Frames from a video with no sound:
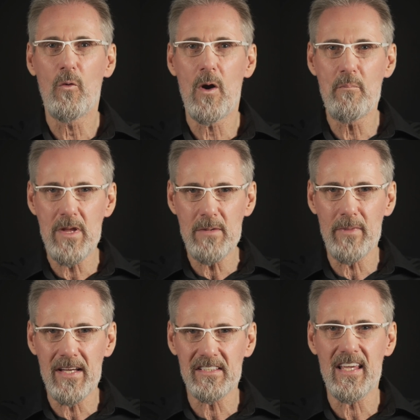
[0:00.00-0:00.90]
while
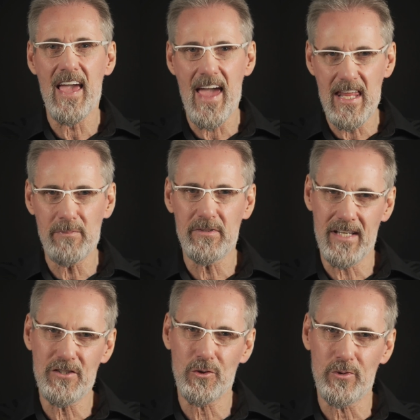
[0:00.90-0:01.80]
minimizing any
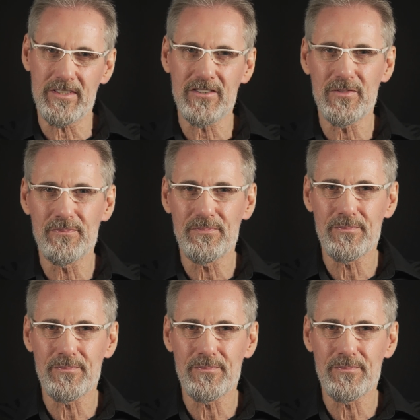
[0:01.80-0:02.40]
potential risks.